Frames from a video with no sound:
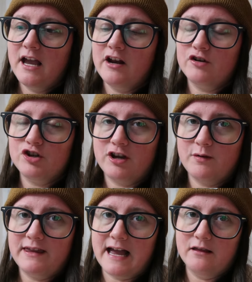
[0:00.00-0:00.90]
and I'll show you
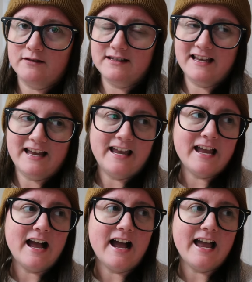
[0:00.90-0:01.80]
what that looks
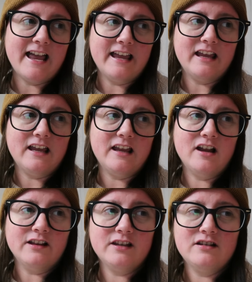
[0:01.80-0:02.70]
like. I
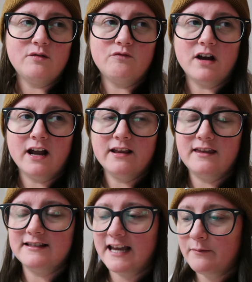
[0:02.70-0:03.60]
got the rug,
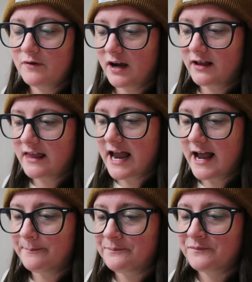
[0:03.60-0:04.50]
the same rug
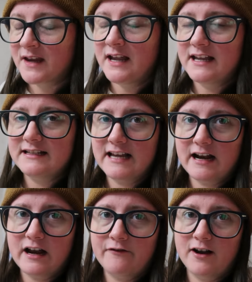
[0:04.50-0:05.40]
that
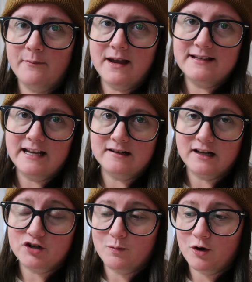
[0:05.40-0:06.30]
Sarah from
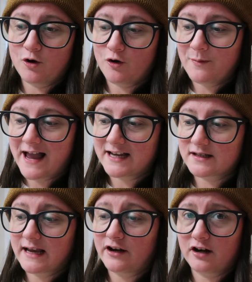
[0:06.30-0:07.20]
Sarah's October Home
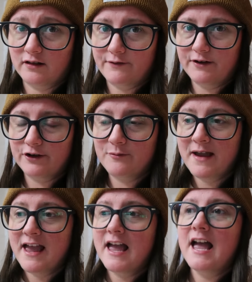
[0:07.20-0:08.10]
has in her living room.
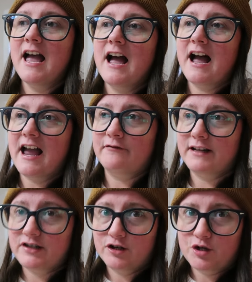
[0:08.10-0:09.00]
I
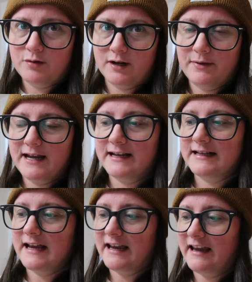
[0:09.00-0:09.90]
reached out to her
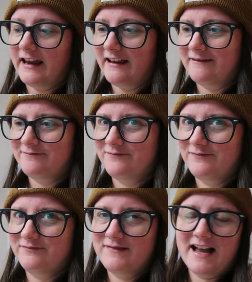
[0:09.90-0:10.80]
because I
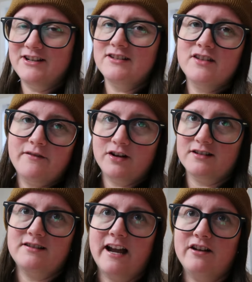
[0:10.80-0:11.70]
just love
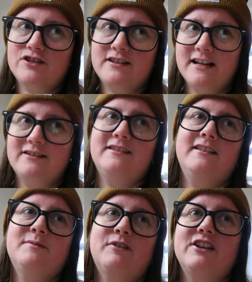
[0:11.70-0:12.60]
her style. She's such an
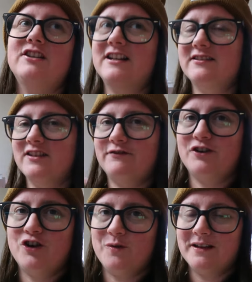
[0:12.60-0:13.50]
inspiration. I just love
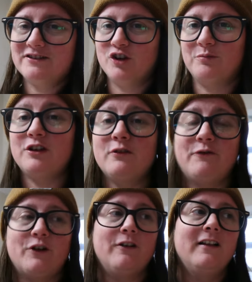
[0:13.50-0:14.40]
her home. It's so
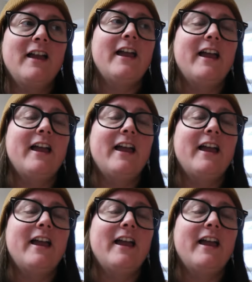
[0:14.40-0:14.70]
beautiful.